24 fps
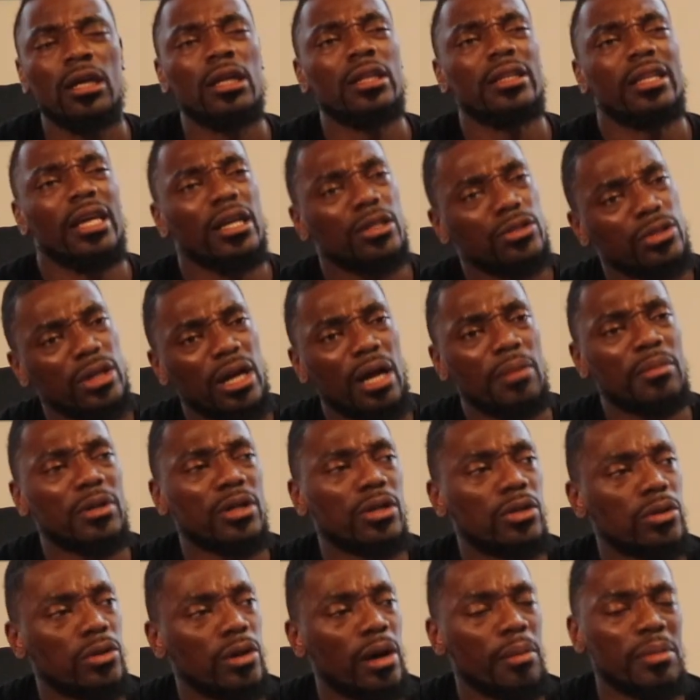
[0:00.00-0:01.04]
that's what I'm going
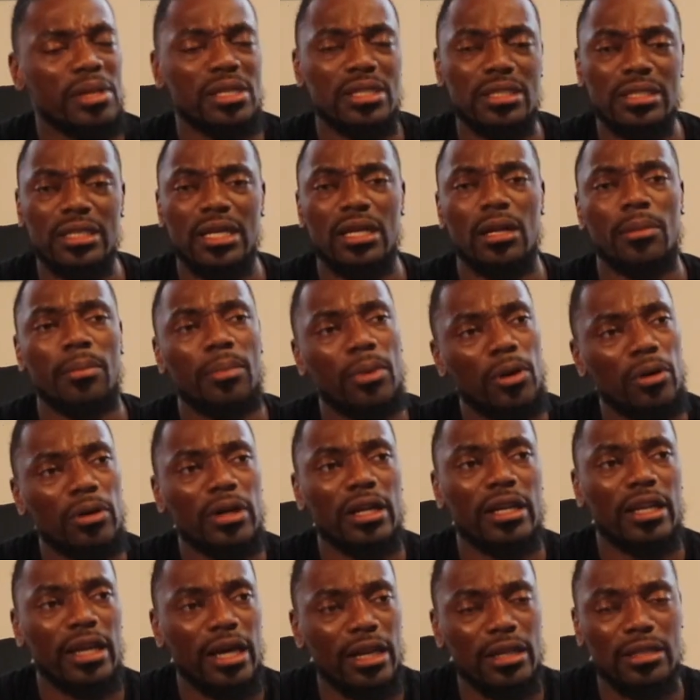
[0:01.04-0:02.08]
to do. I'm going to just get a bowl
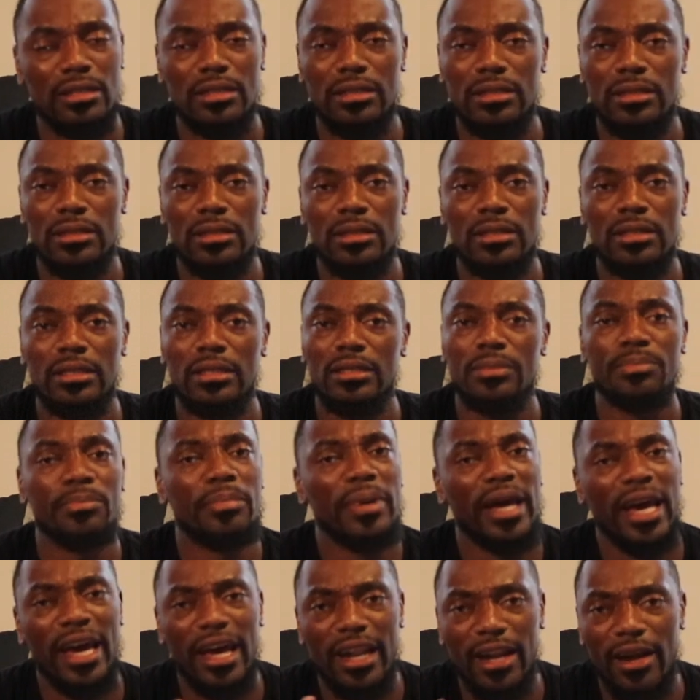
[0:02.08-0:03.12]
of lettuce.
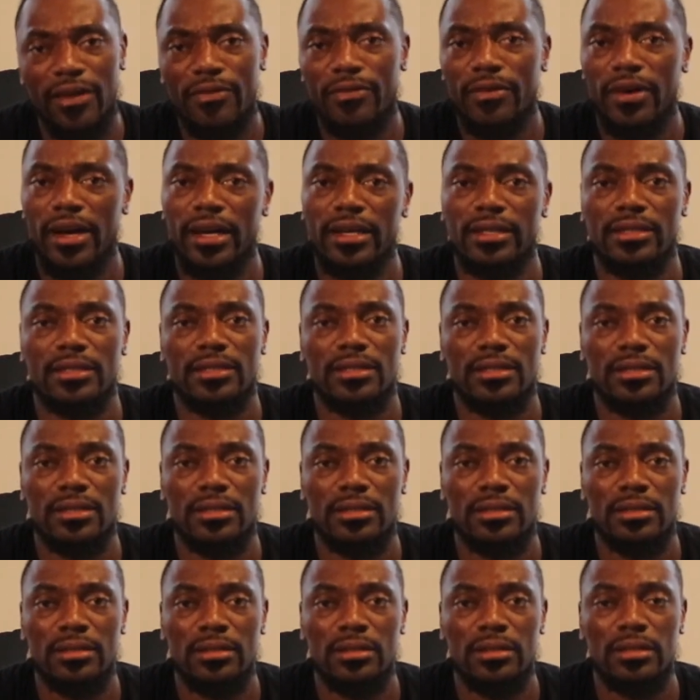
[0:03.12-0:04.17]
Bad advice.
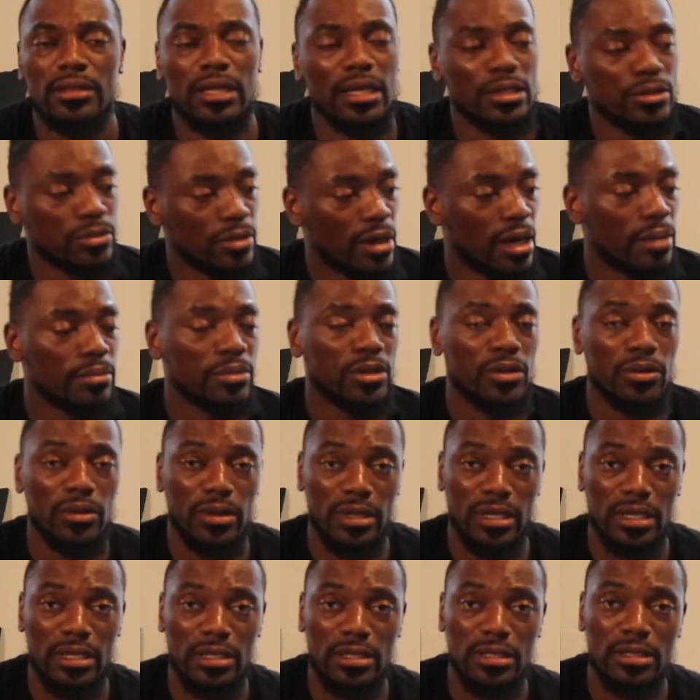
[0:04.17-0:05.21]
That's why I'm
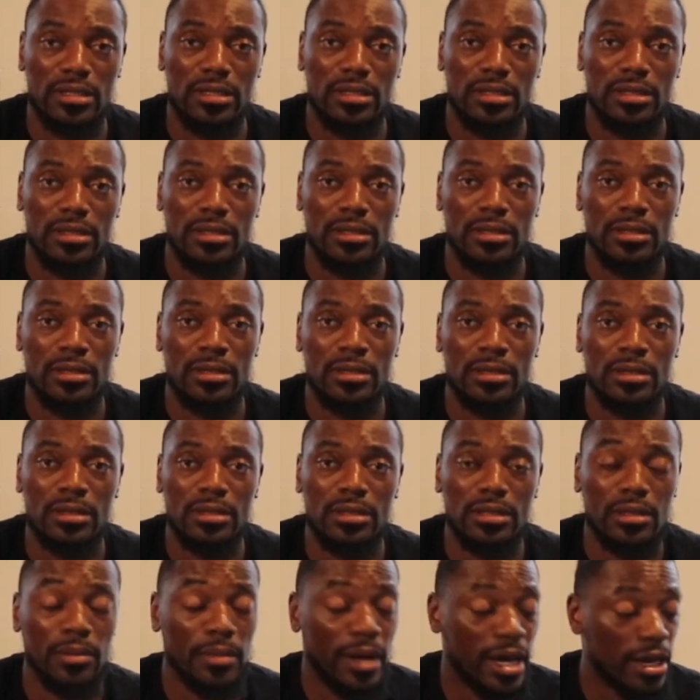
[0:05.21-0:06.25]
doing this.
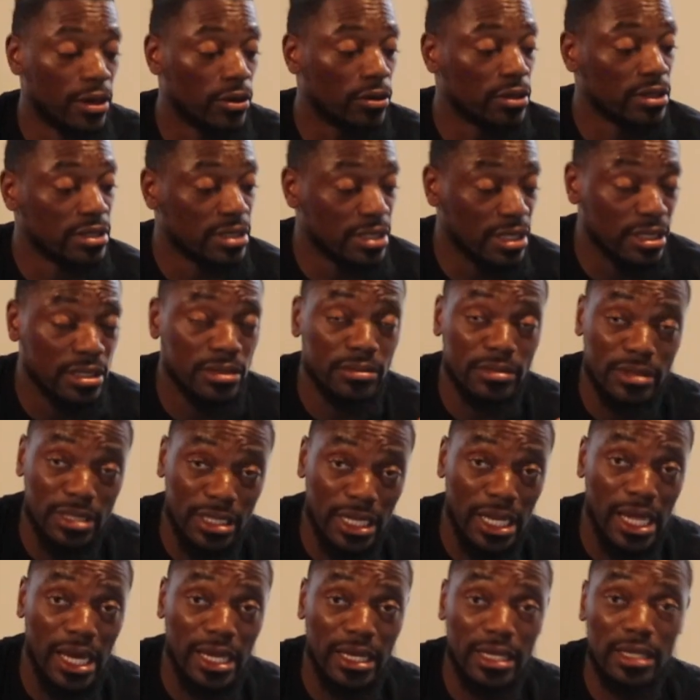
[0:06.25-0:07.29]
Somebody going to see some
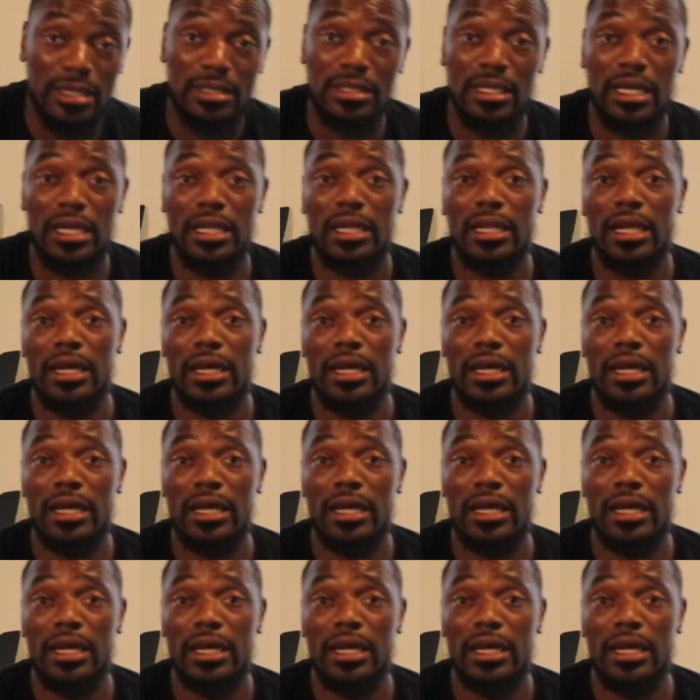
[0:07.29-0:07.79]
shit like this, and